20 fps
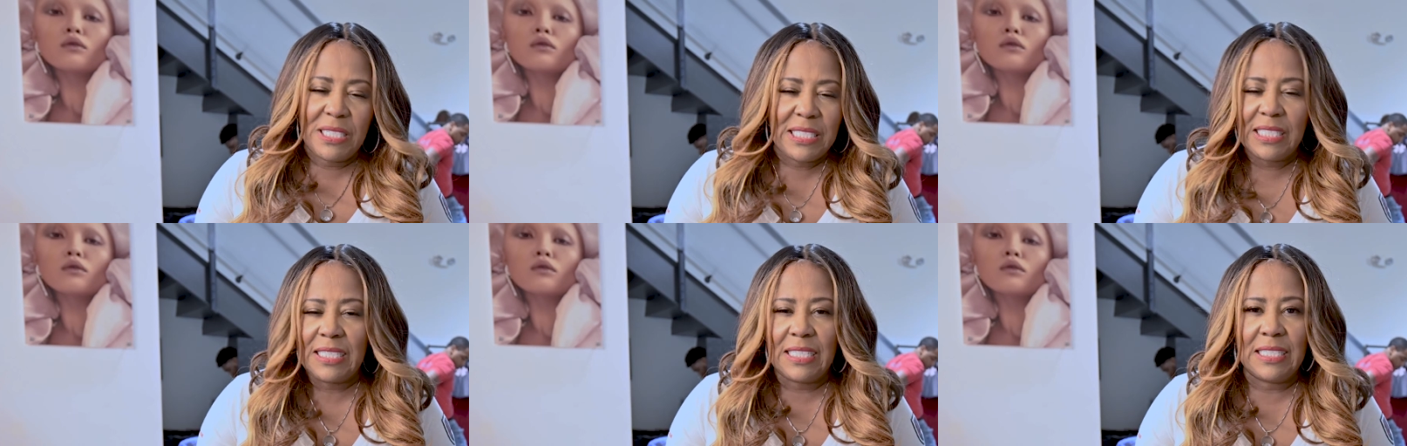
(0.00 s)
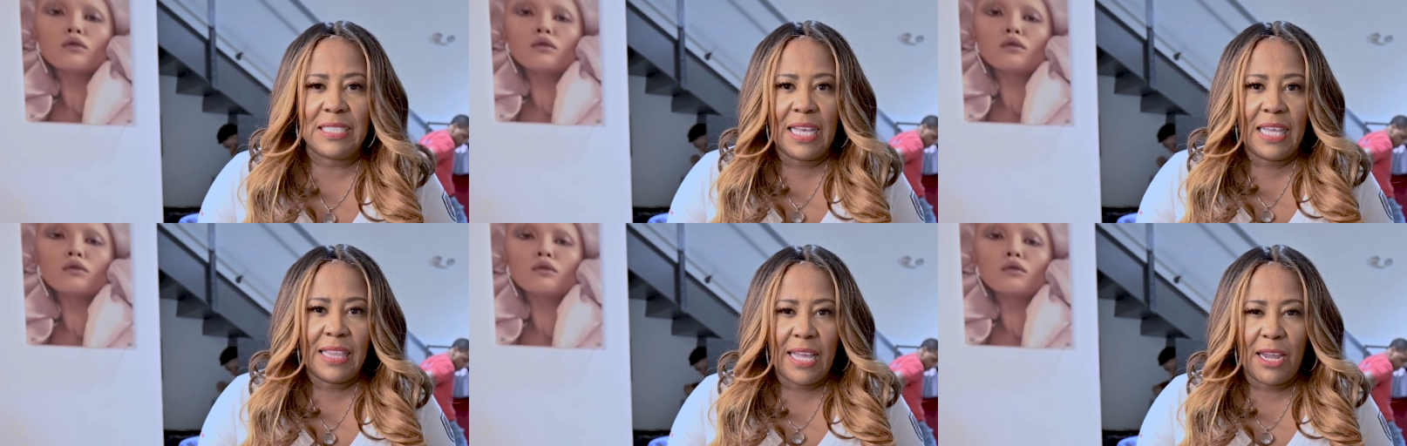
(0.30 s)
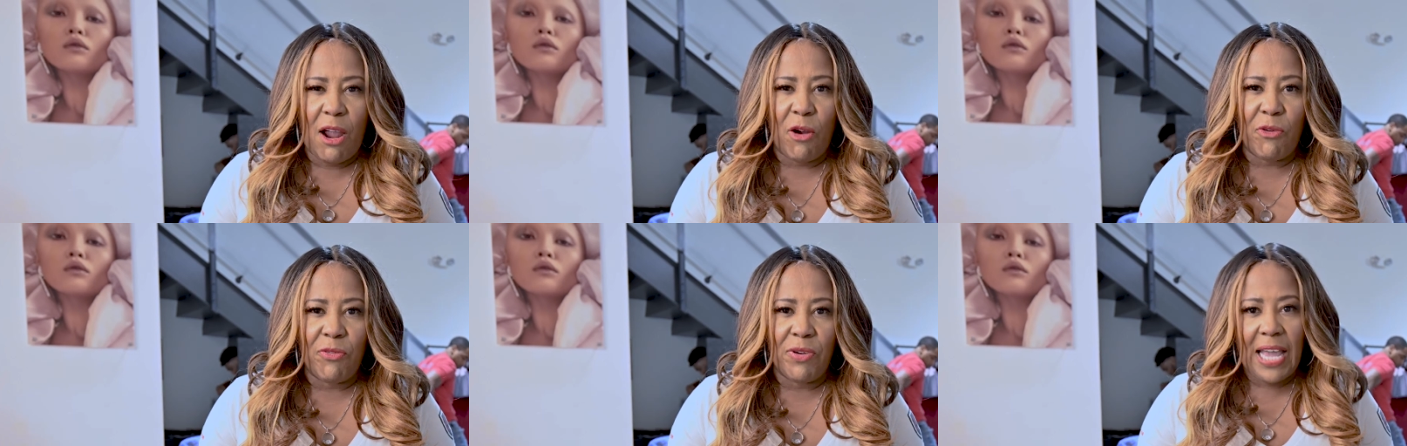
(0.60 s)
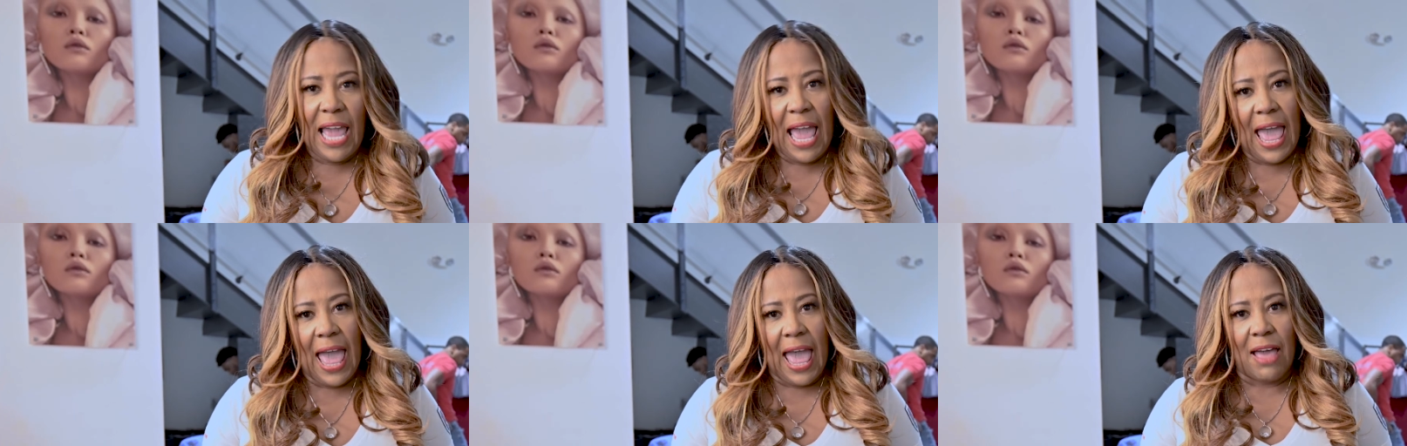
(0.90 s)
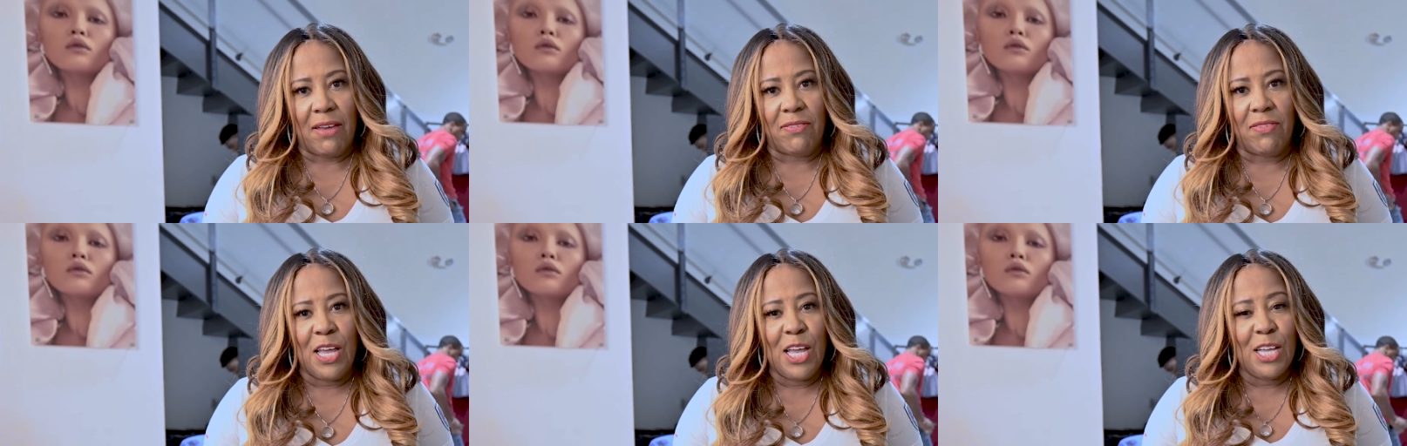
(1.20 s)
Speaker 1: businesses that they already have.
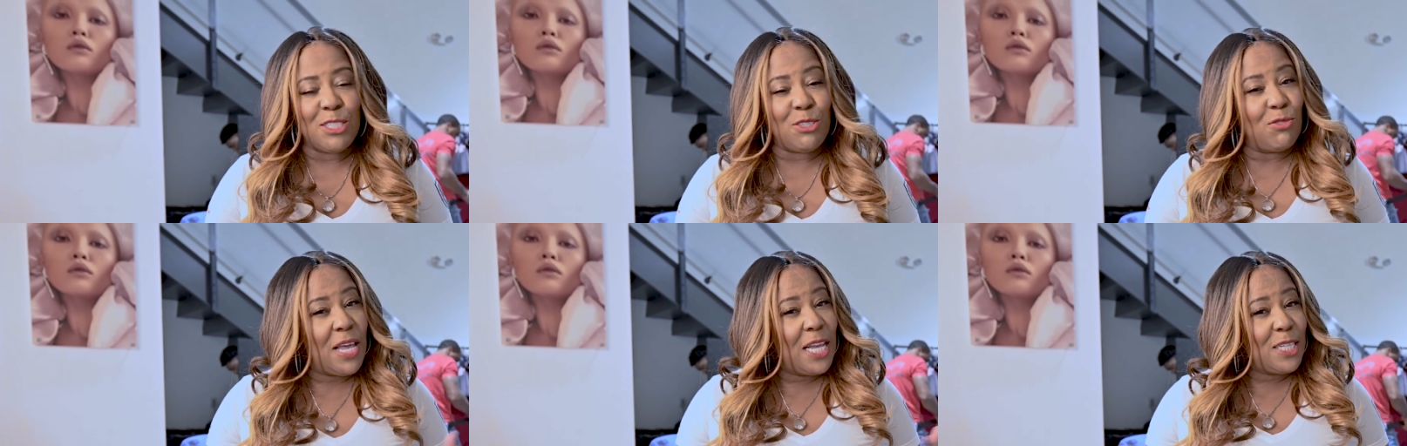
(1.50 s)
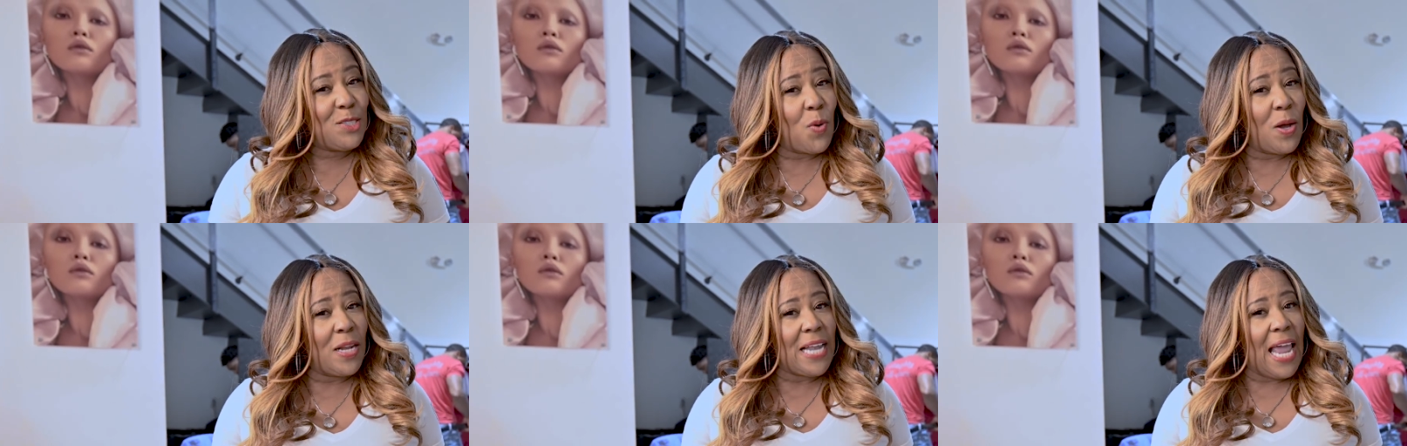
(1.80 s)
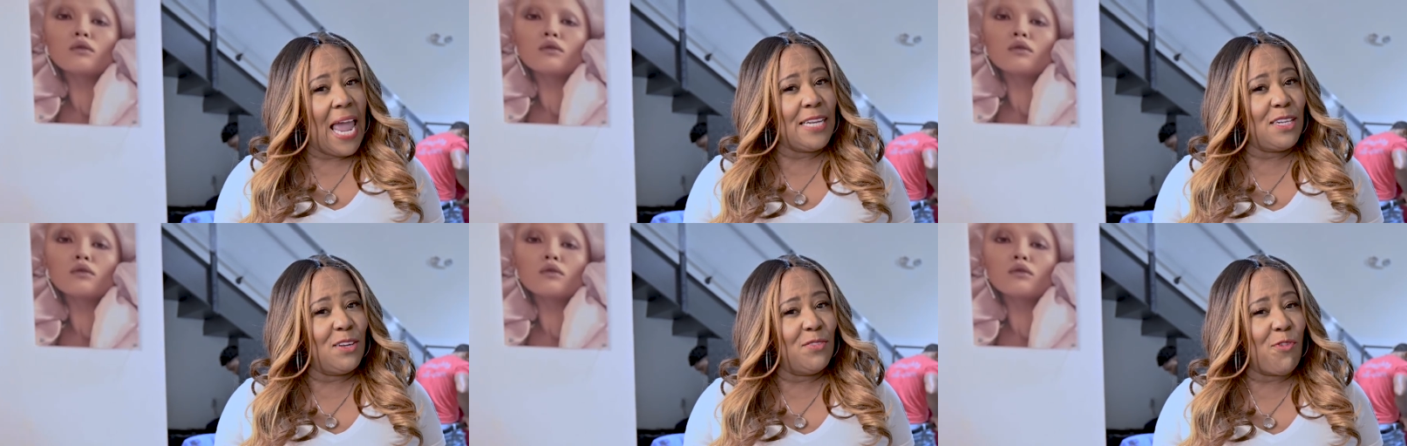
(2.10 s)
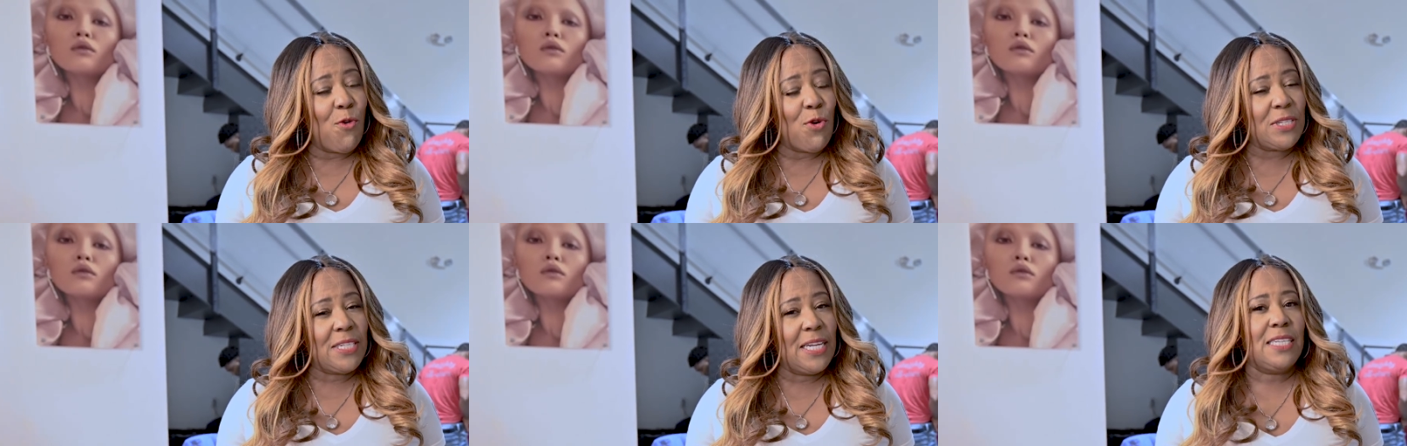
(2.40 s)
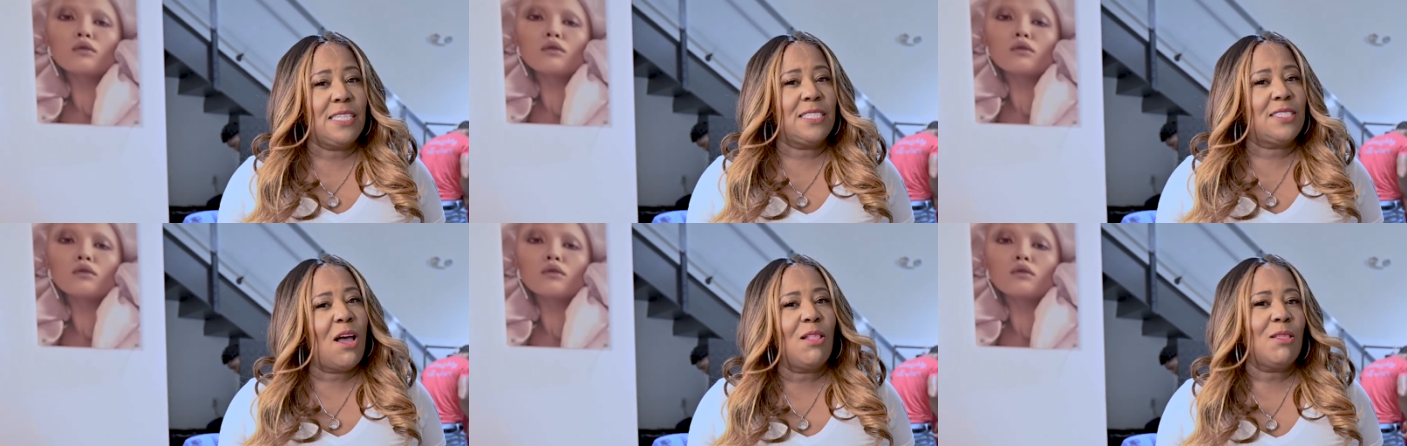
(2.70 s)
So that's what Big 14
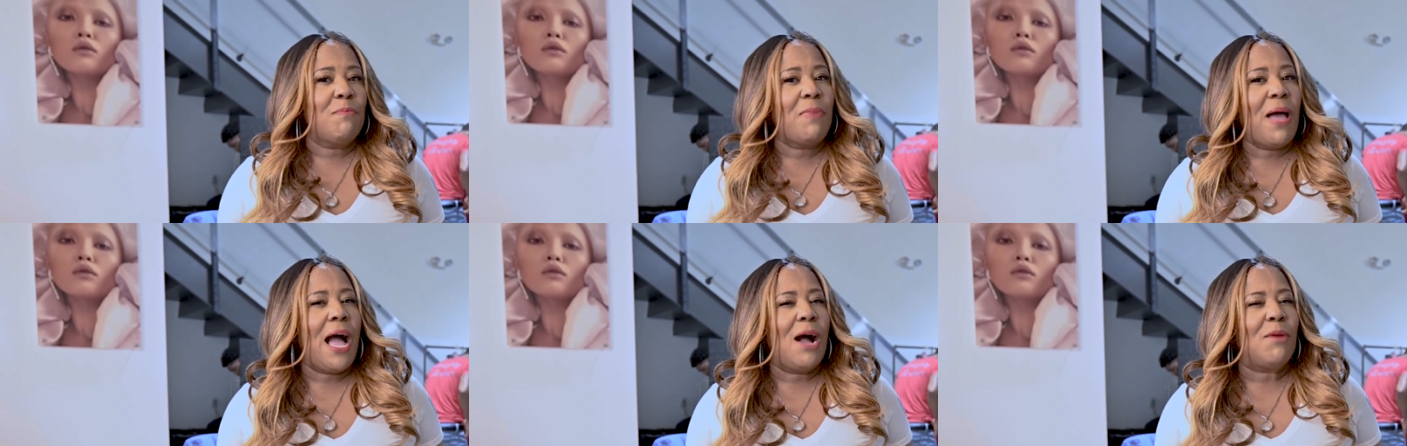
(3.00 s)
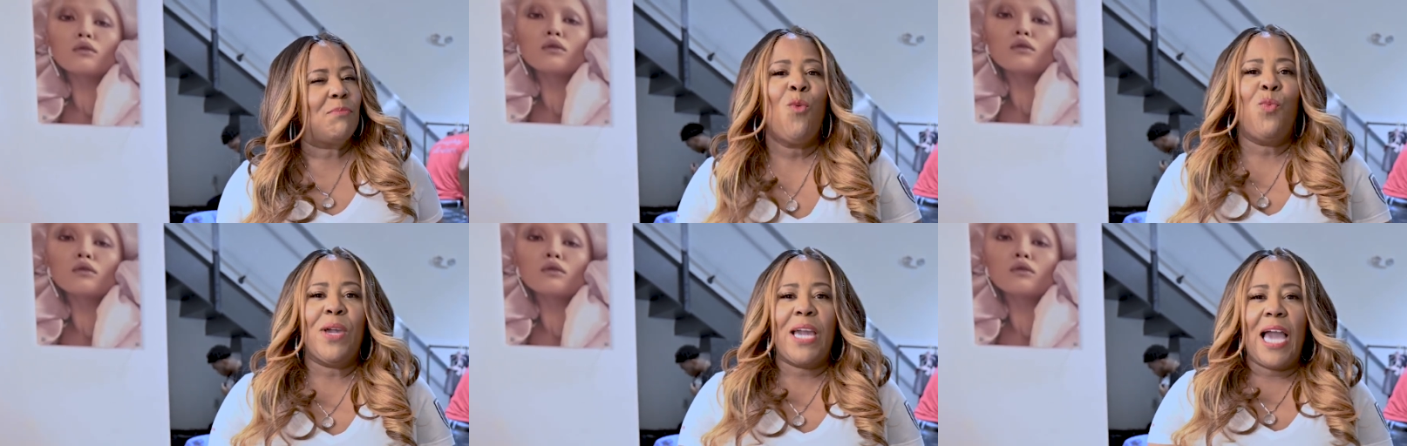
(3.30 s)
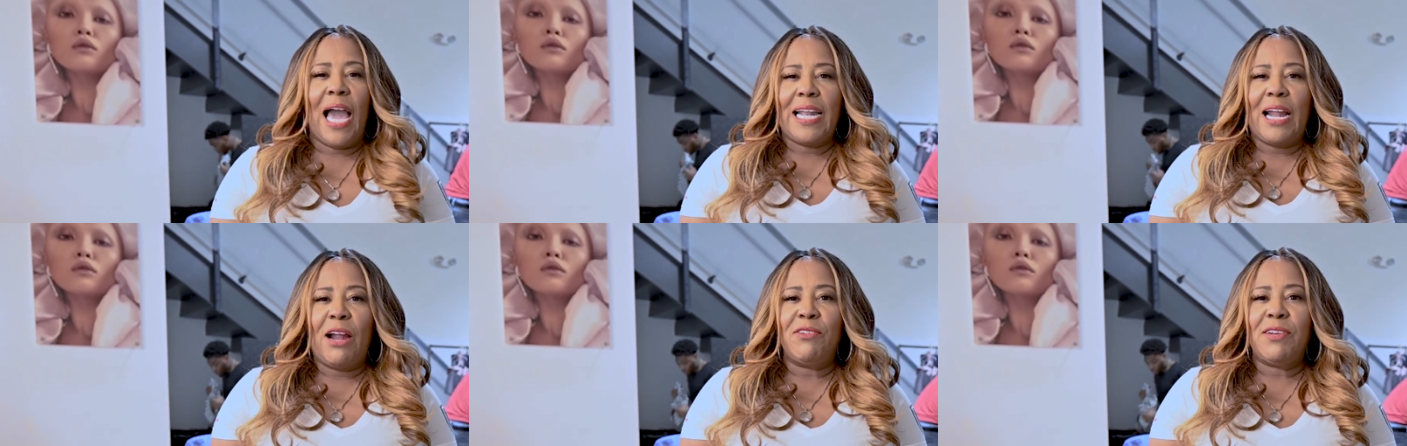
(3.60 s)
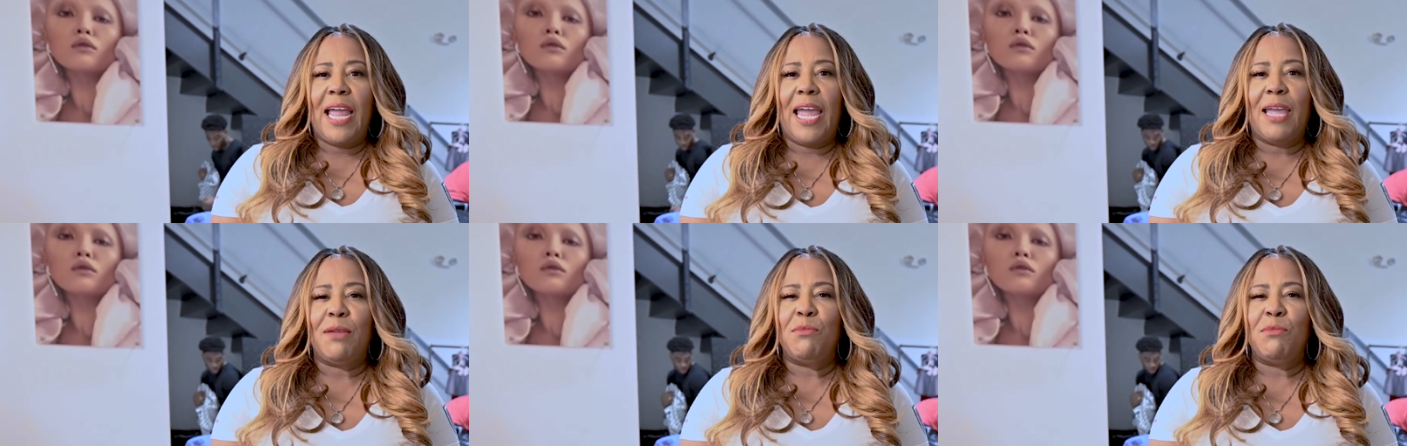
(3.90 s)
is all about. We got our name.